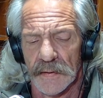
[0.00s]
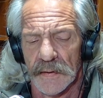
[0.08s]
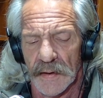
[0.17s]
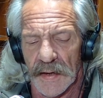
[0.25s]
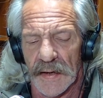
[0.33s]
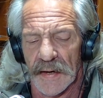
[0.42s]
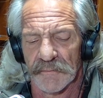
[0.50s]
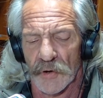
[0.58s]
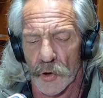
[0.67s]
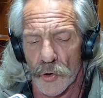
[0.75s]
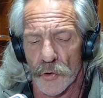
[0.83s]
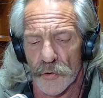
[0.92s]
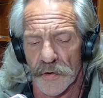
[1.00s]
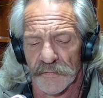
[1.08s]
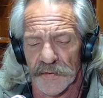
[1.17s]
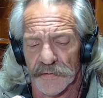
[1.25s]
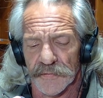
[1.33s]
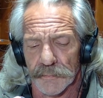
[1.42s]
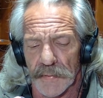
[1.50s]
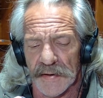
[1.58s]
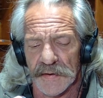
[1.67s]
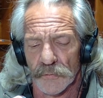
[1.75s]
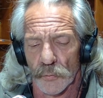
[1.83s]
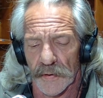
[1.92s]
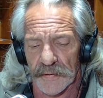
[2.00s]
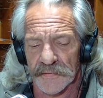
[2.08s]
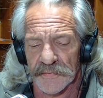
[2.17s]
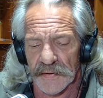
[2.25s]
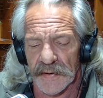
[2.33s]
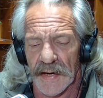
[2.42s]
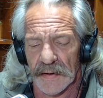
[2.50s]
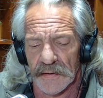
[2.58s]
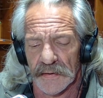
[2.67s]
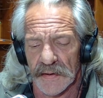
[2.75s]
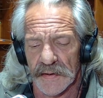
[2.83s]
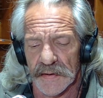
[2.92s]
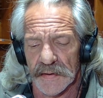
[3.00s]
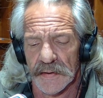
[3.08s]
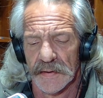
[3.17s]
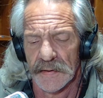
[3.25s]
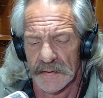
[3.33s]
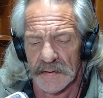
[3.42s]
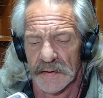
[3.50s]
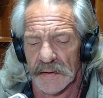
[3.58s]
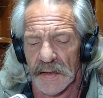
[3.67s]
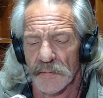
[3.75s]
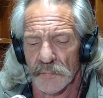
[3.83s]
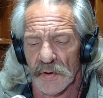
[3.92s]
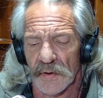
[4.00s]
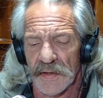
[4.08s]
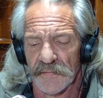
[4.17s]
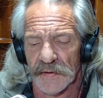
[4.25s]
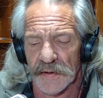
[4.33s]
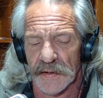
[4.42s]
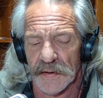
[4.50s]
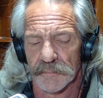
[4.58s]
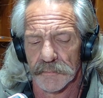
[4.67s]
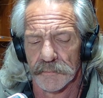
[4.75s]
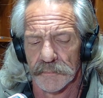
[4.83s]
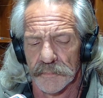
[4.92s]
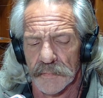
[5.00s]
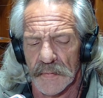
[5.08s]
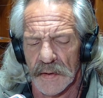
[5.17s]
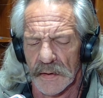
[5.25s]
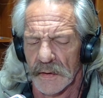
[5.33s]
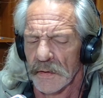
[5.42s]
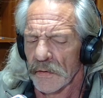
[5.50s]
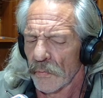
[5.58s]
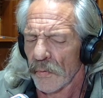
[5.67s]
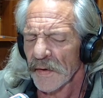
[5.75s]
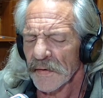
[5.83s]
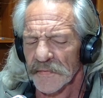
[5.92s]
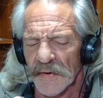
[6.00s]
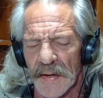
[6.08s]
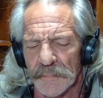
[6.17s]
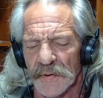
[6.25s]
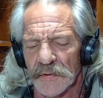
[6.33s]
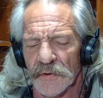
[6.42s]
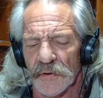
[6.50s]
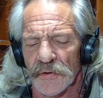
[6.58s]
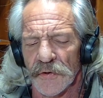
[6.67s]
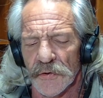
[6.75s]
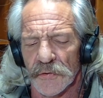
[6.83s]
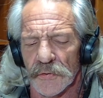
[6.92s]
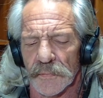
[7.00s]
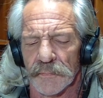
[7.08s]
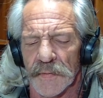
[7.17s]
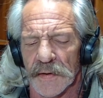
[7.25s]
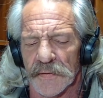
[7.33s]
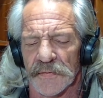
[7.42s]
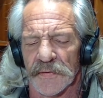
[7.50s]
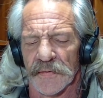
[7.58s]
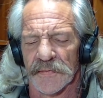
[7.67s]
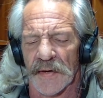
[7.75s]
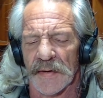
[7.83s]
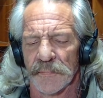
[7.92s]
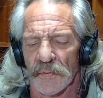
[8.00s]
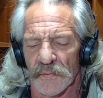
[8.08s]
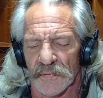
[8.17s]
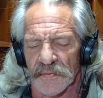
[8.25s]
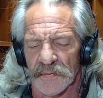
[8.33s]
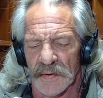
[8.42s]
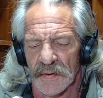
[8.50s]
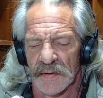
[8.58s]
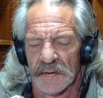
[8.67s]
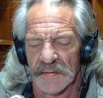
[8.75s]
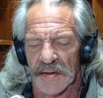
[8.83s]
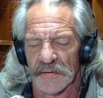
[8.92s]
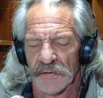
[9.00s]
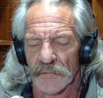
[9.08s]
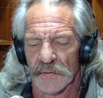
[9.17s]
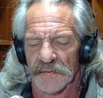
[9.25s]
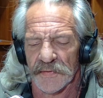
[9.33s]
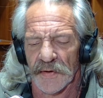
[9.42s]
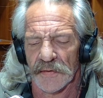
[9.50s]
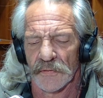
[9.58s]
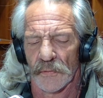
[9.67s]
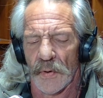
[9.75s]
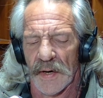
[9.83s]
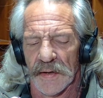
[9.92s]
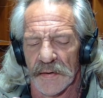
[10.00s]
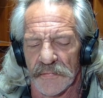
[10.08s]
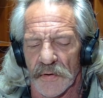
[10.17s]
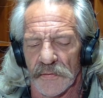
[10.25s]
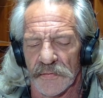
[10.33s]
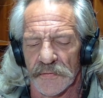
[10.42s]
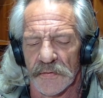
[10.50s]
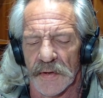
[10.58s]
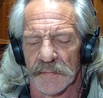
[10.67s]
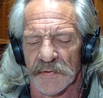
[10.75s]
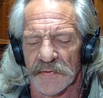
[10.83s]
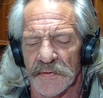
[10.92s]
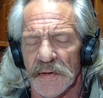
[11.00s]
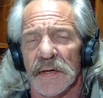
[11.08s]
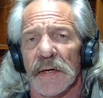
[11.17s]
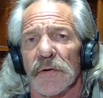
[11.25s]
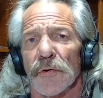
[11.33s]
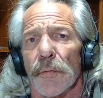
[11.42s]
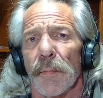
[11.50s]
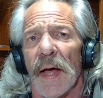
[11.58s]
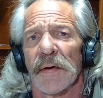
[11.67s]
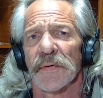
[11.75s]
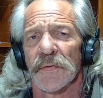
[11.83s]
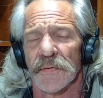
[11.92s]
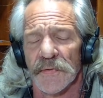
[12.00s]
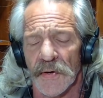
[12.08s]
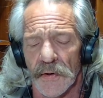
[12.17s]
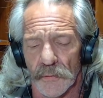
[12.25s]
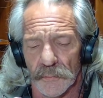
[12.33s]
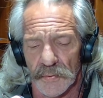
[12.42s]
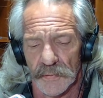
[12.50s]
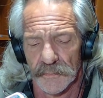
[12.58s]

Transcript: I have heard of his mighty works in Galilee, and I believe in him. What has happened to you, his disciples, that you would send away those who come seeking your master's help?"